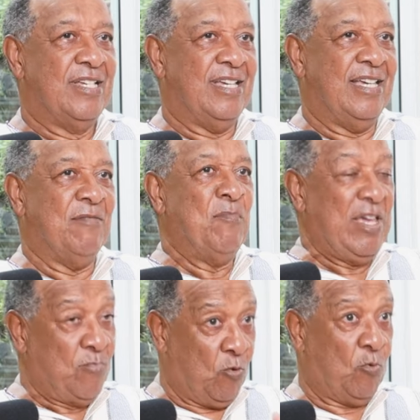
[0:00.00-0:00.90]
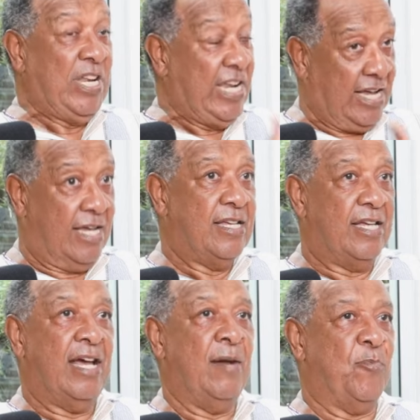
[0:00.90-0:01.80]
Eh, Mike Mokoena
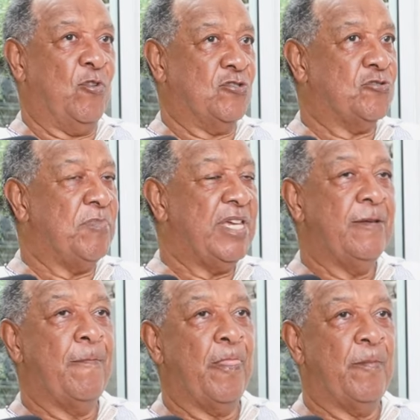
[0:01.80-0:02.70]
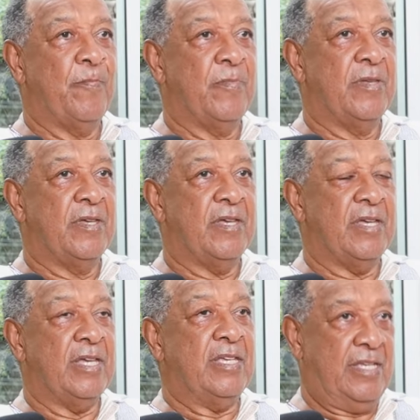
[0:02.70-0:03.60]
approached me. That's it, man.
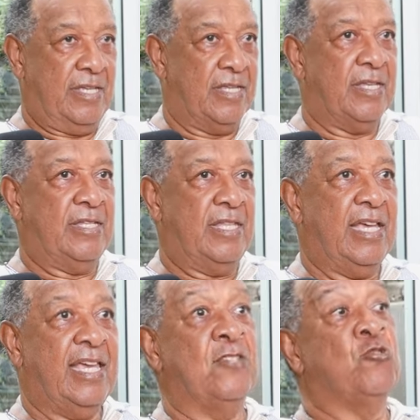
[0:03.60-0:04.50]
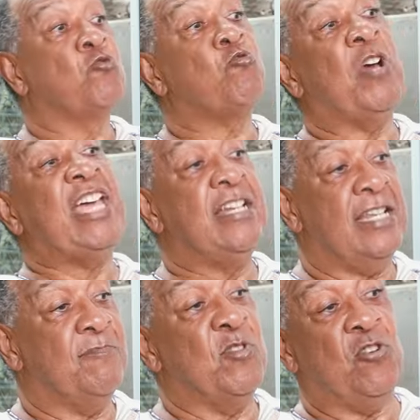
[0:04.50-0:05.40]
Eh, and then he talked to
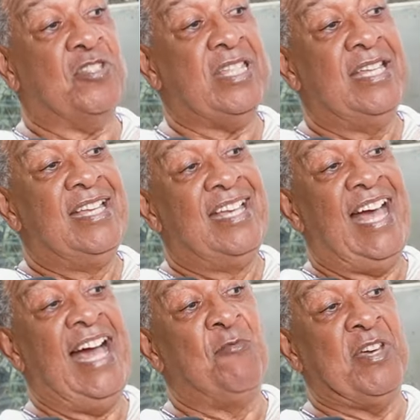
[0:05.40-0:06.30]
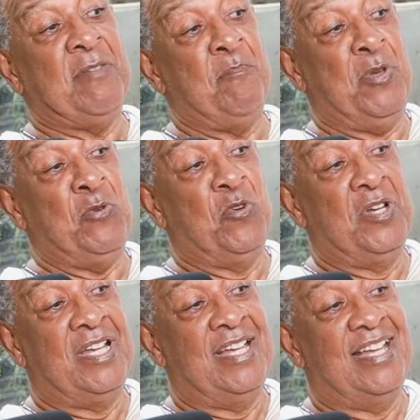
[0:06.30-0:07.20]
Henry because I was in Peru.
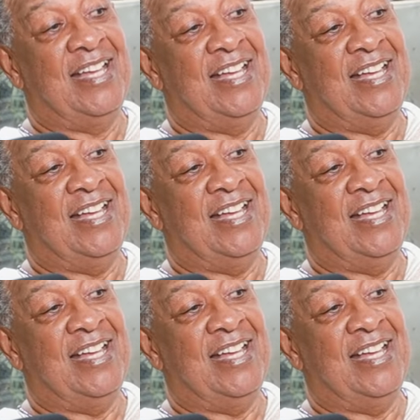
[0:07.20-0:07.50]
Yeah.